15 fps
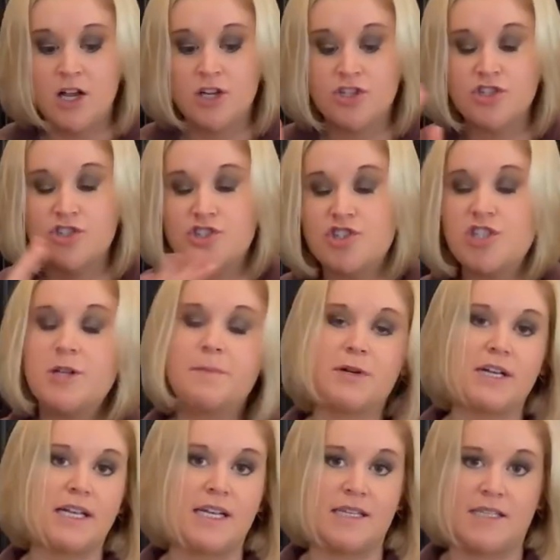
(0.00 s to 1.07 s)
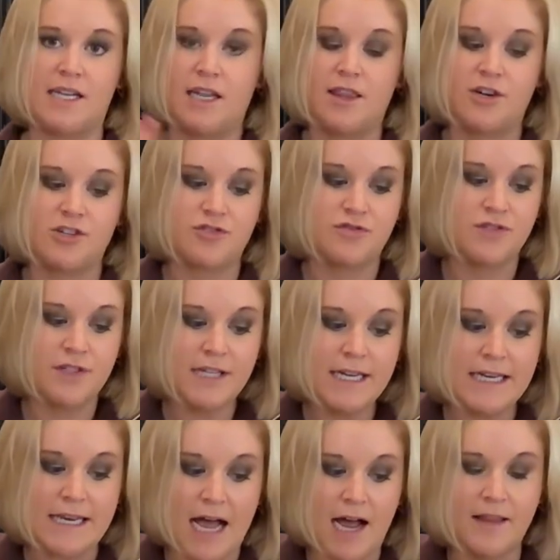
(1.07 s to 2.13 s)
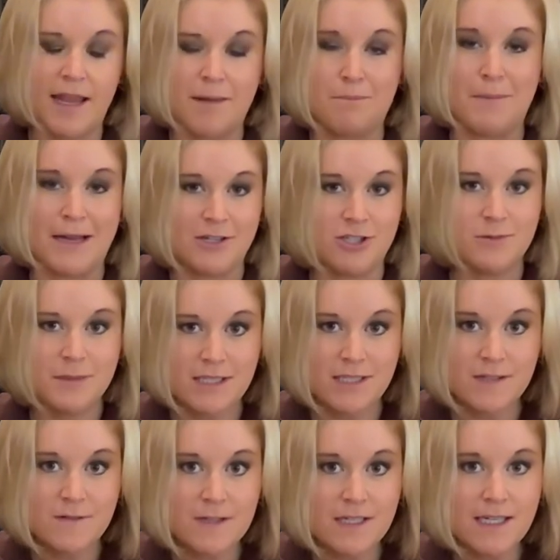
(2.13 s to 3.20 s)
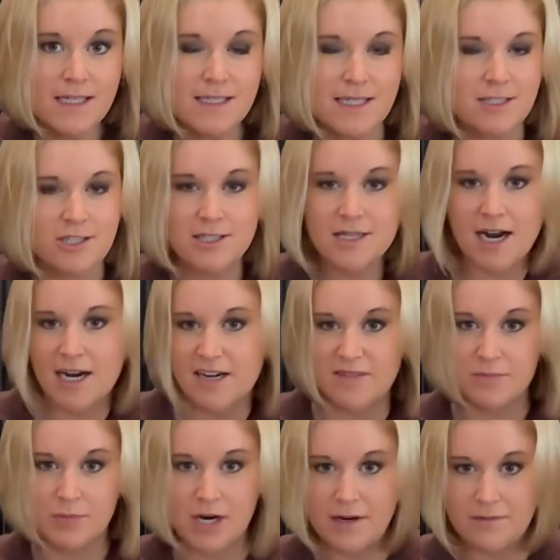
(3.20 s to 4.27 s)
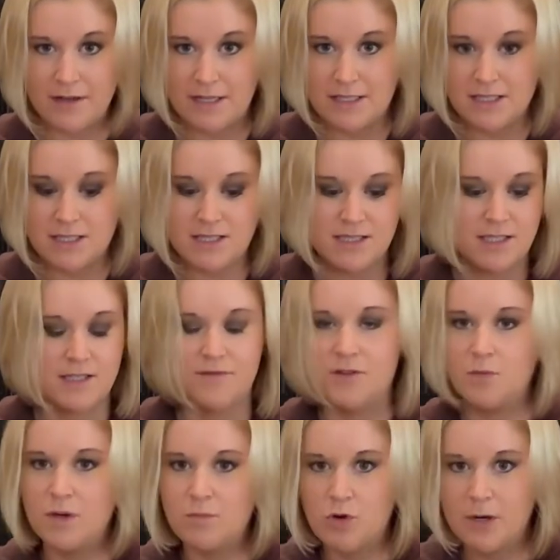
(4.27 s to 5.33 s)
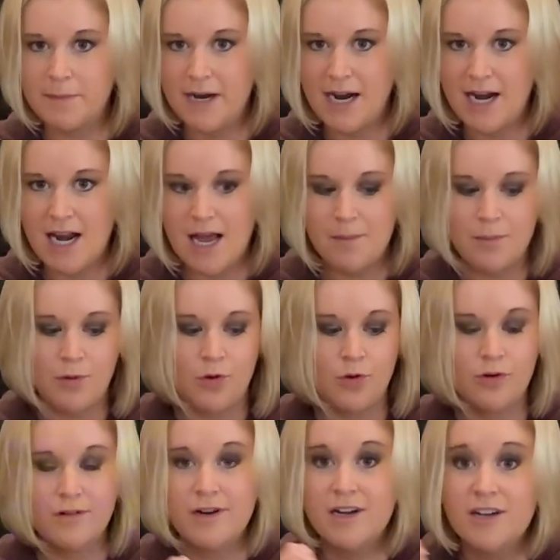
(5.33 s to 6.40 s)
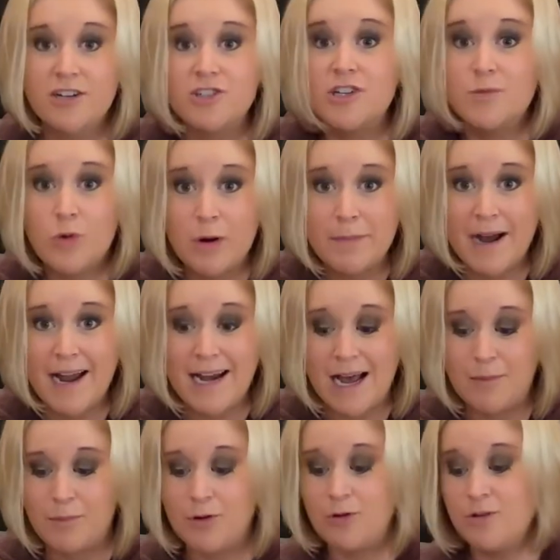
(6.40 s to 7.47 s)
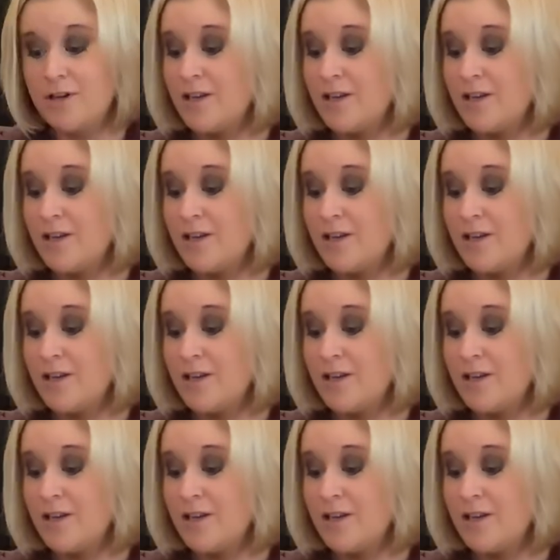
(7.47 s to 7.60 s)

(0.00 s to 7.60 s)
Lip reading: Super easy. There's really not like measurements for this. It's just kind of preference. If you want more pineapple, do more pineapple.